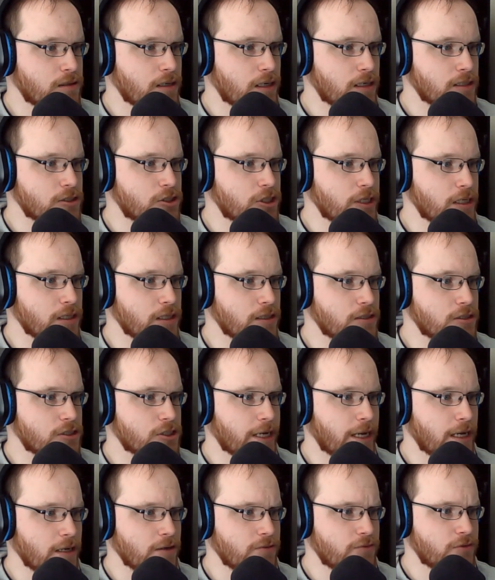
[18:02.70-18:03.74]
got Jalen
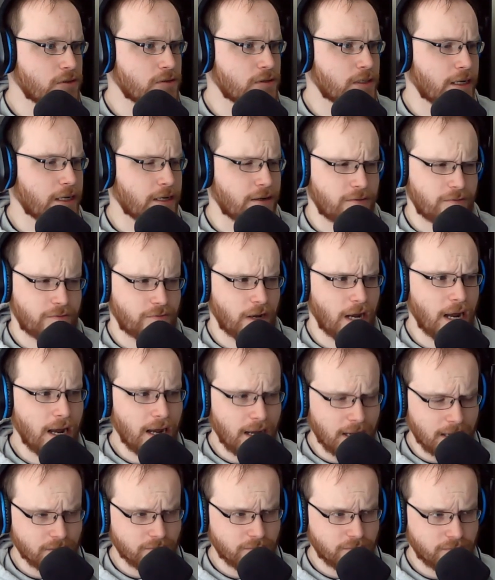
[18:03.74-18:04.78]
Chatfield at
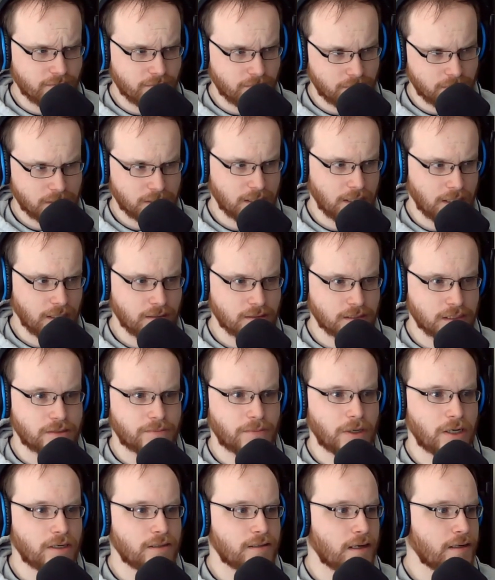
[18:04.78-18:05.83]
5, which I was
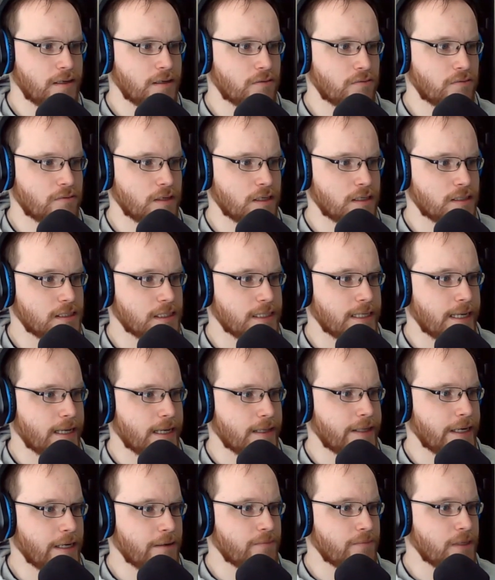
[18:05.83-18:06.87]
surprised. I didn't realize he
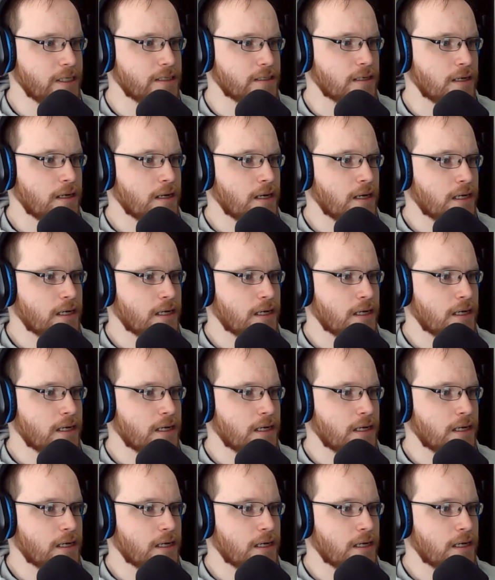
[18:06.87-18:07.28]
had that many.